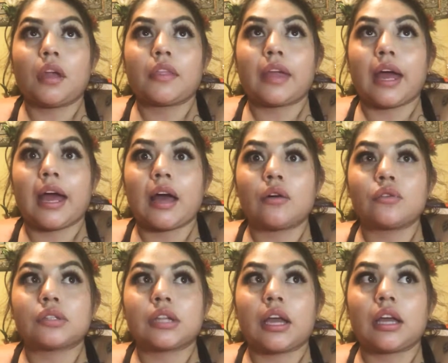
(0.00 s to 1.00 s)
the
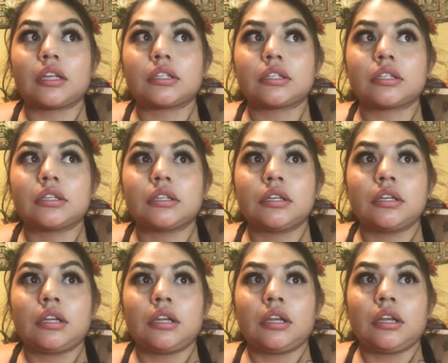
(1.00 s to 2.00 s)
house at
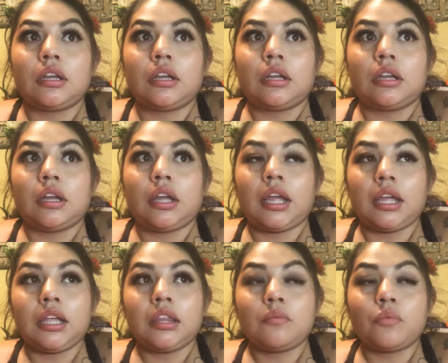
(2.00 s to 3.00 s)

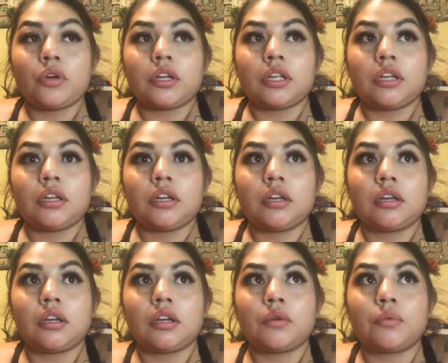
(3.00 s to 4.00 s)
8 in the morning.
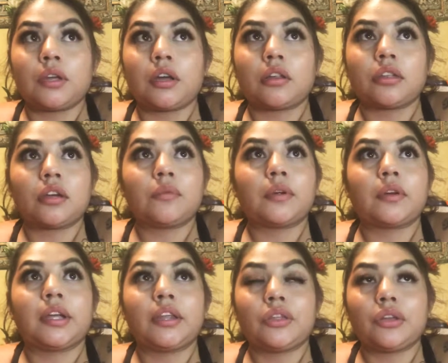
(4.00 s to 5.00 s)
We got there around
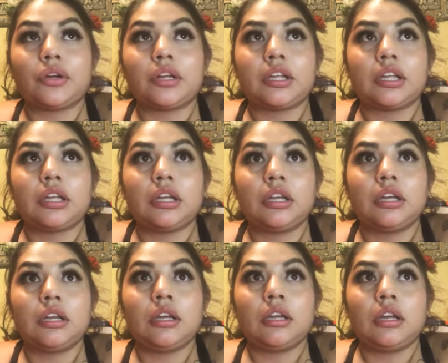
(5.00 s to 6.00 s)
8.30
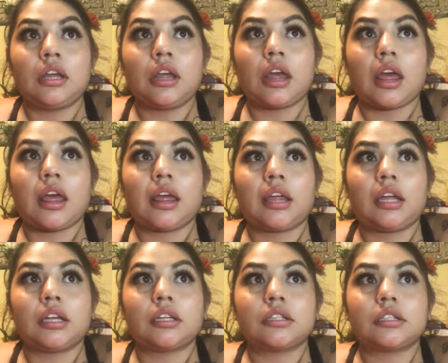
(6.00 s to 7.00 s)

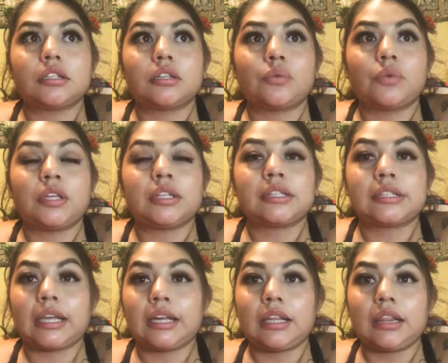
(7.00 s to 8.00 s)
and we
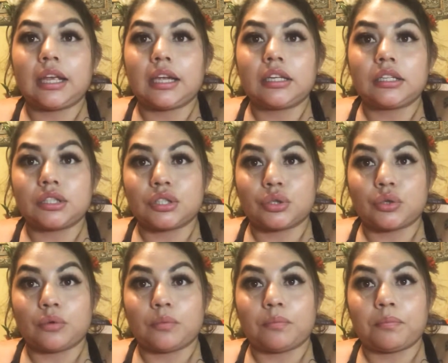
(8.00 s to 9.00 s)
stayed in line
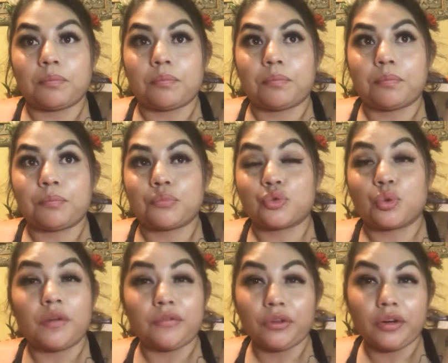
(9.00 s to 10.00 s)
until
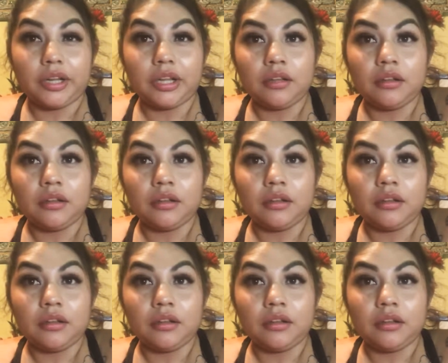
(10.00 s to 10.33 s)
12.30